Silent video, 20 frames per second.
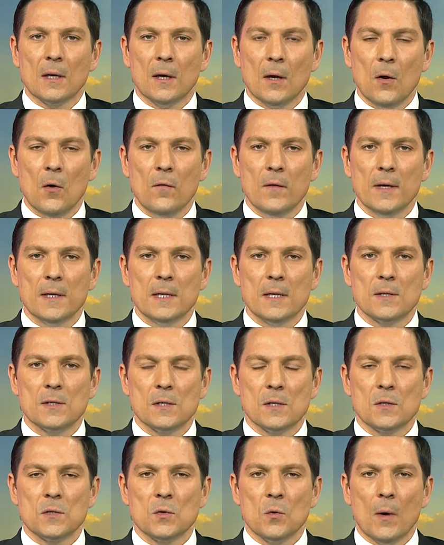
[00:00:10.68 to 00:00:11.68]
the COVID
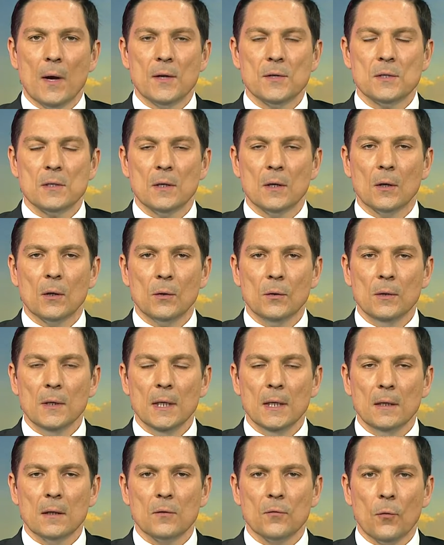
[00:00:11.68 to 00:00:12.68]
situation,
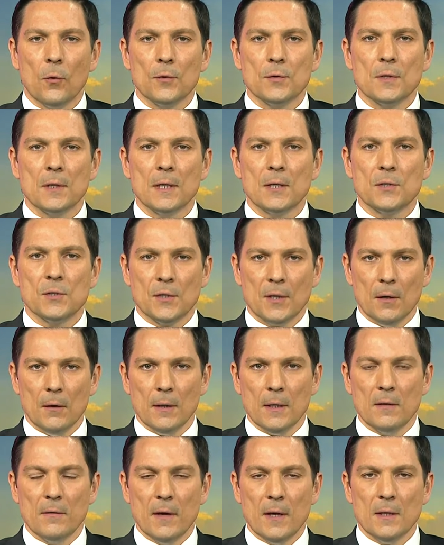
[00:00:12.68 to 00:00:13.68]
including, unfortunately,
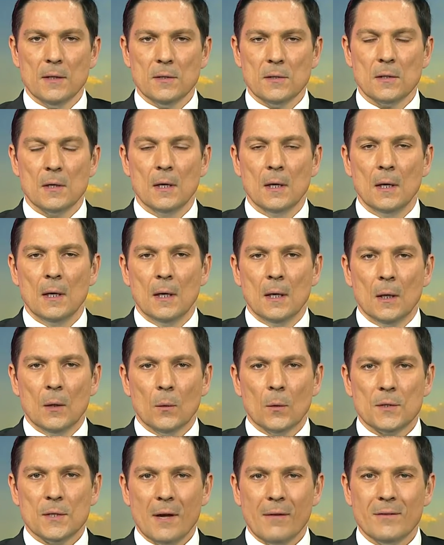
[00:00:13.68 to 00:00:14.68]
charity events,
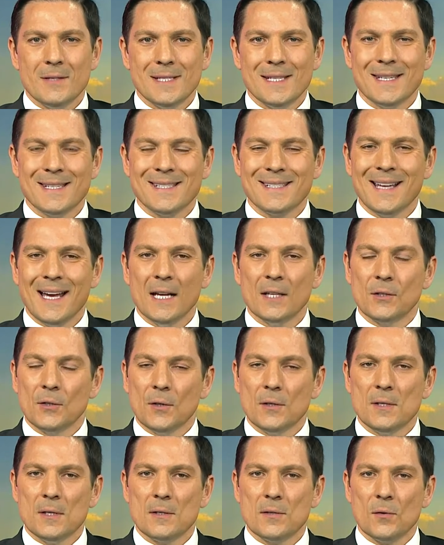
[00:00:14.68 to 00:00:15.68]
which obviously is not
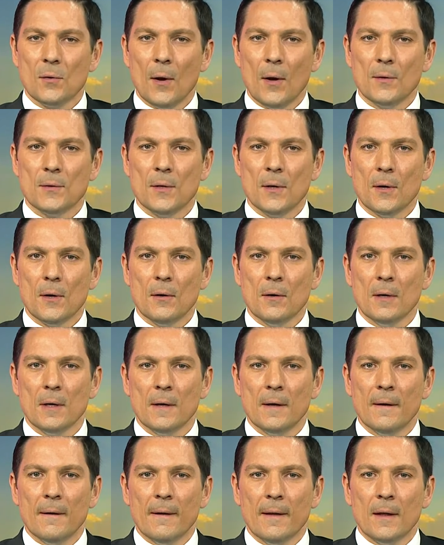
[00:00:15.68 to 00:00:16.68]
good since they're out there
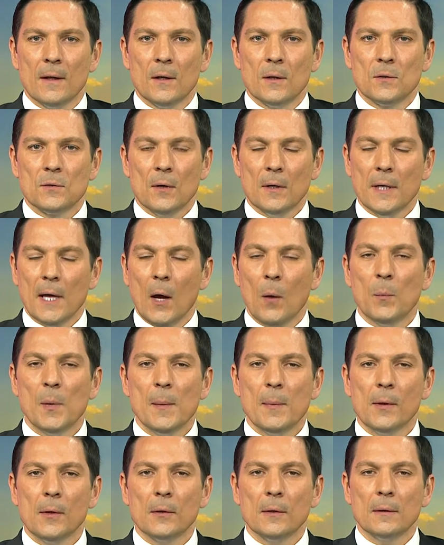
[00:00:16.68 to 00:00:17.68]
trying to help
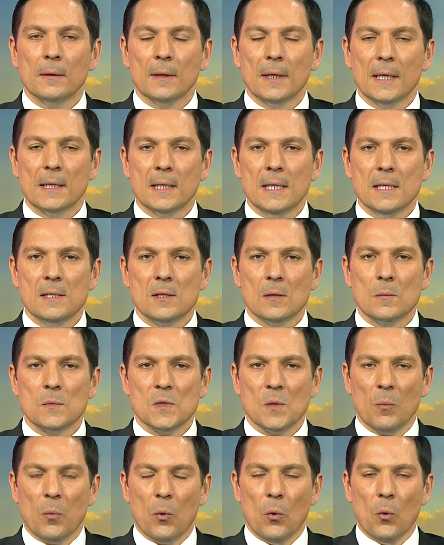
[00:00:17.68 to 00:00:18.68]
people that need some
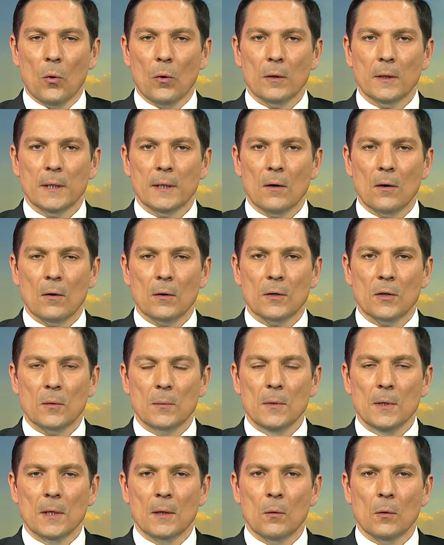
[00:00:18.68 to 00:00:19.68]
support in our
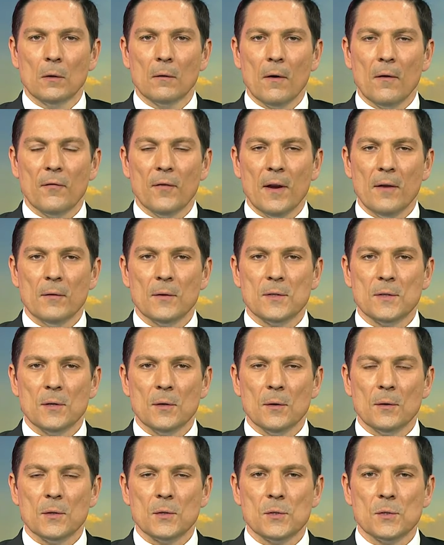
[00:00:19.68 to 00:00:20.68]
community. One of our favorites
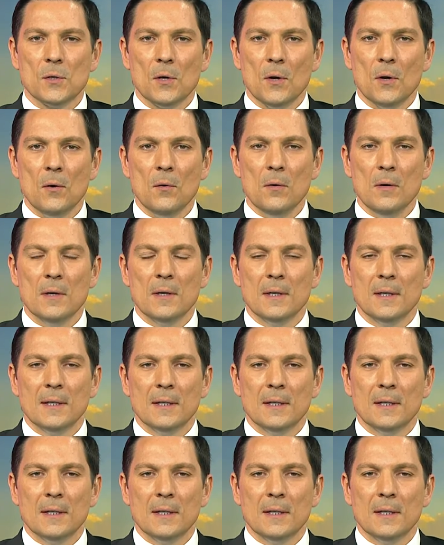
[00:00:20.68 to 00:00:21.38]
here on the show,